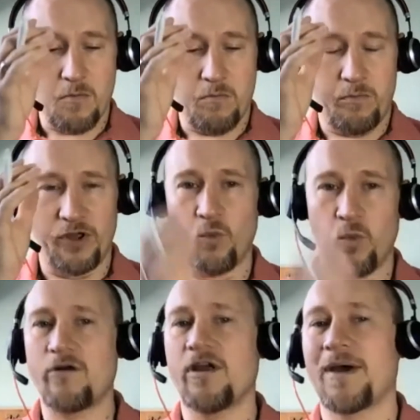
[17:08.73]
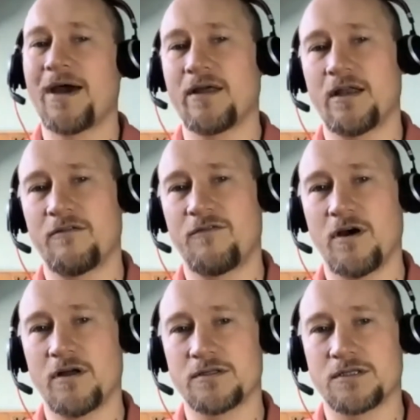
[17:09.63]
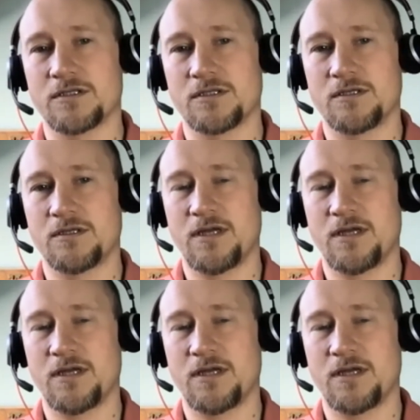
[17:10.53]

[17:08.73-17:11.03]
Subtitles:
But you worry about it in advance.